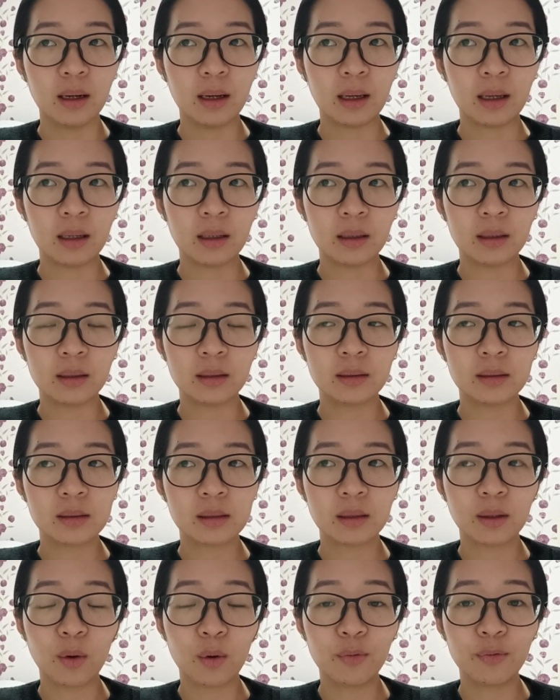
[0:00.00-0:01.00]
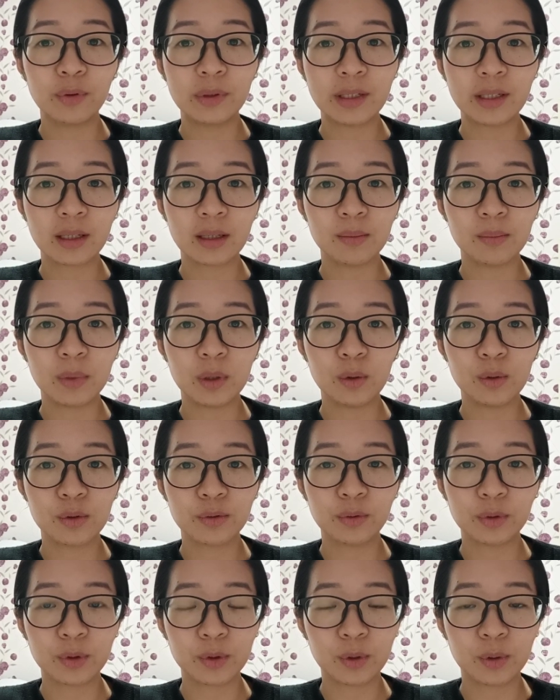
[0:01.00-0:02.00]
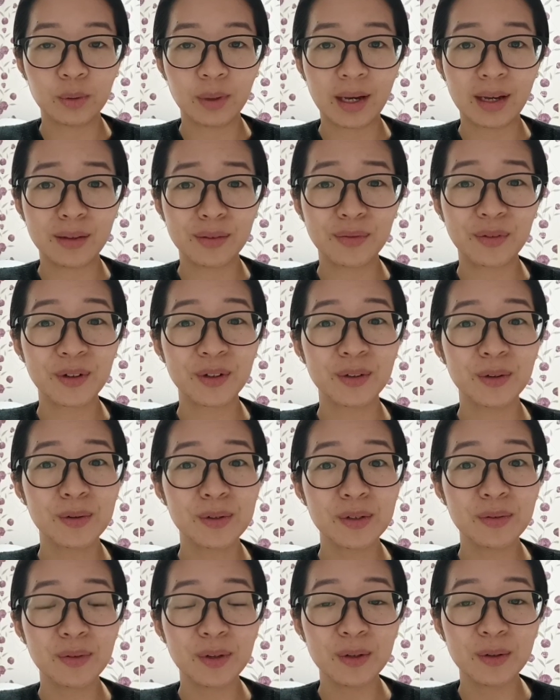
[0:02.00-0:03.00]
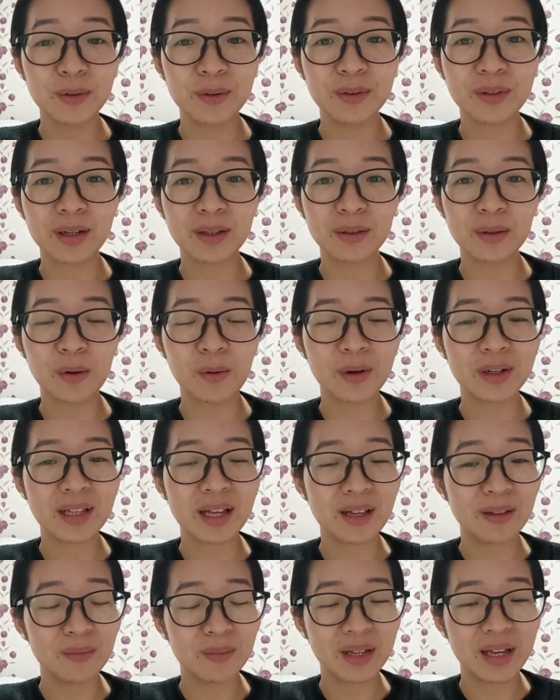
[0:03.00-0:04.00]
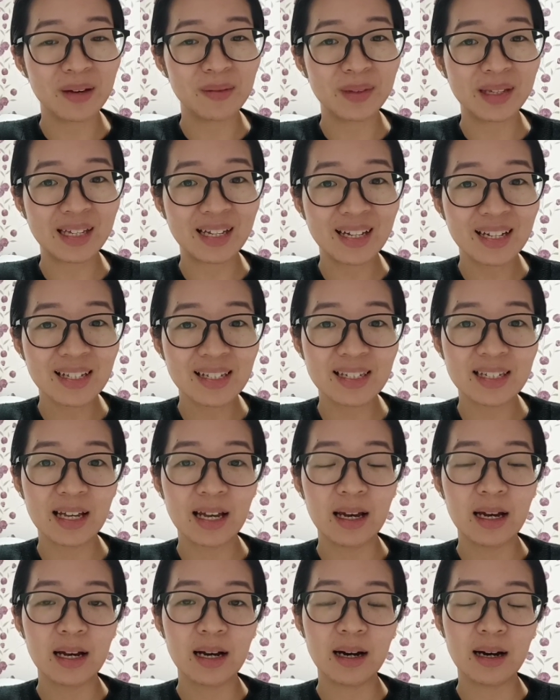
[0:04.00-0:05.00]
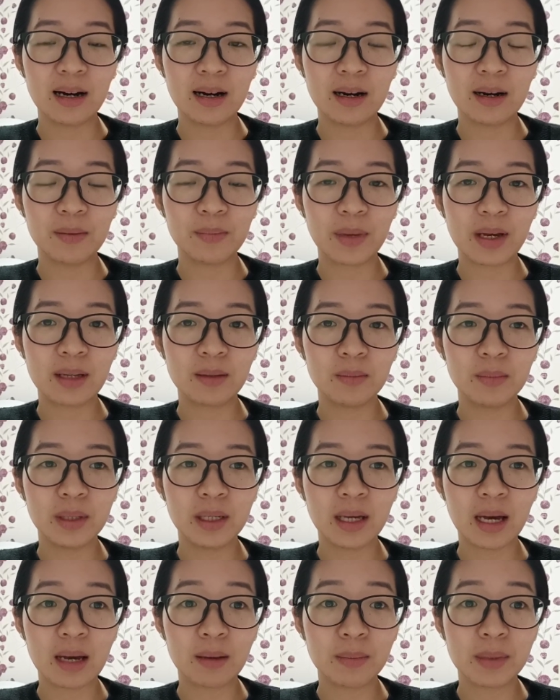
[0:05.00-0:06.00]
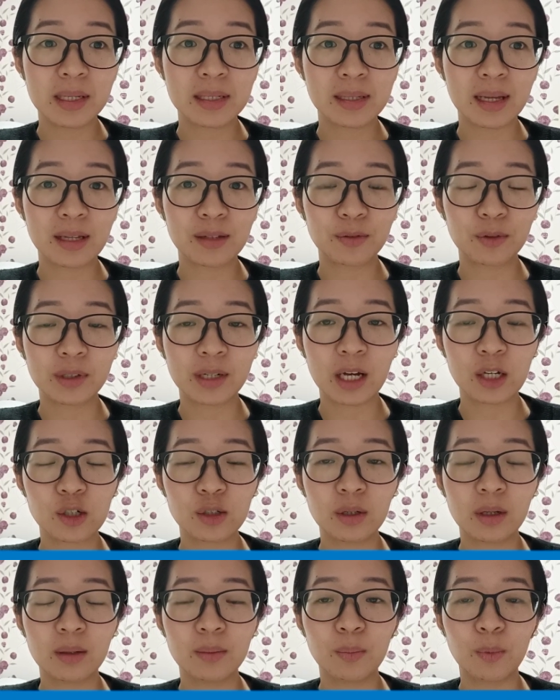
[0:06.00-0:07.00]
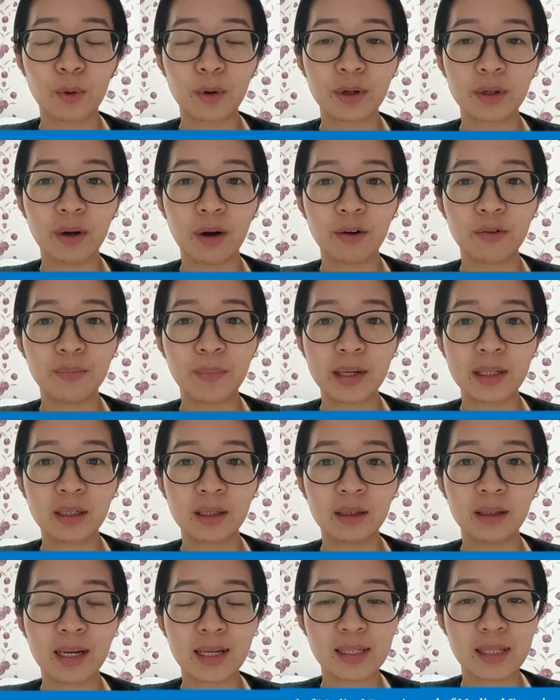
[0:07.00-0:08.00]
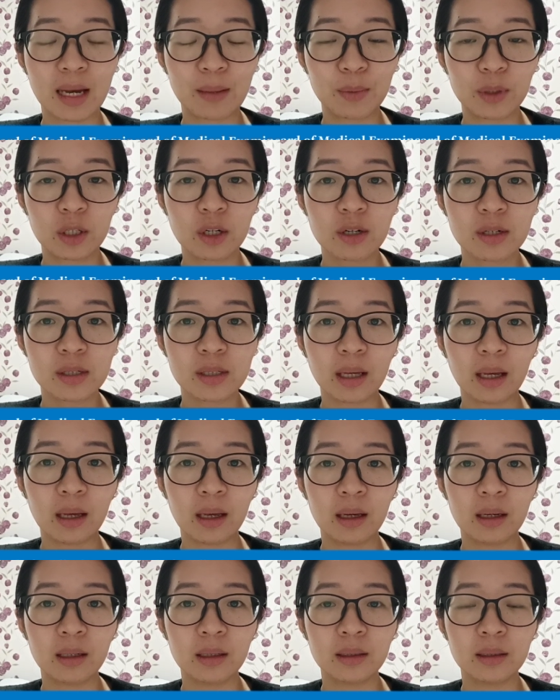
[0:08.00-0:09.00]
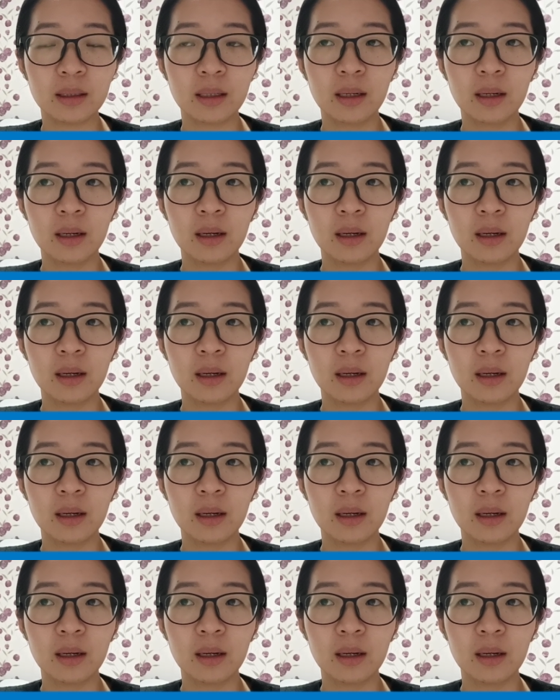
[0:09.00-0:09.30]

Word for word: and hopefully can be useful to you. And for those of you who do not know what NBME is, um, NBME stands for National Board of Medical Examiners, and